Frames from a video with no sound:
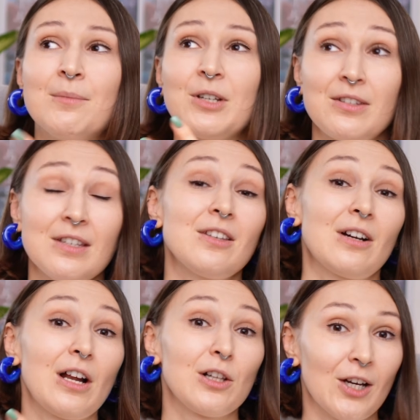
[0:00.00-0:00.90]
but I think
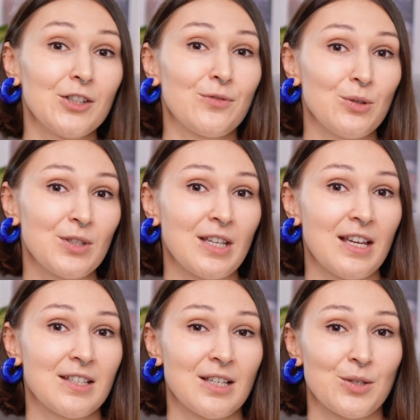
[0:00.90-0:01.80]
there are a lot of use
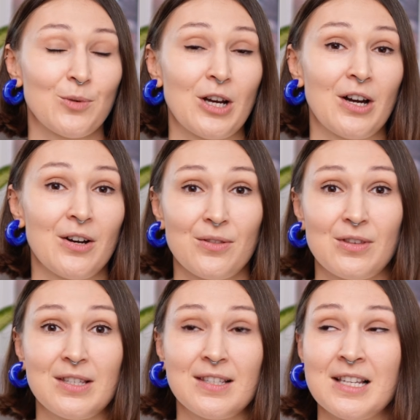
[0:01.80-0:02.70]
cases where
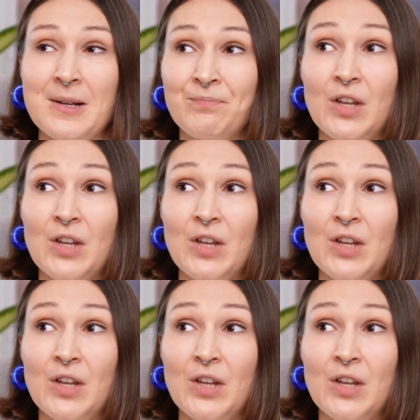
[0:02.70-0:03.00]
this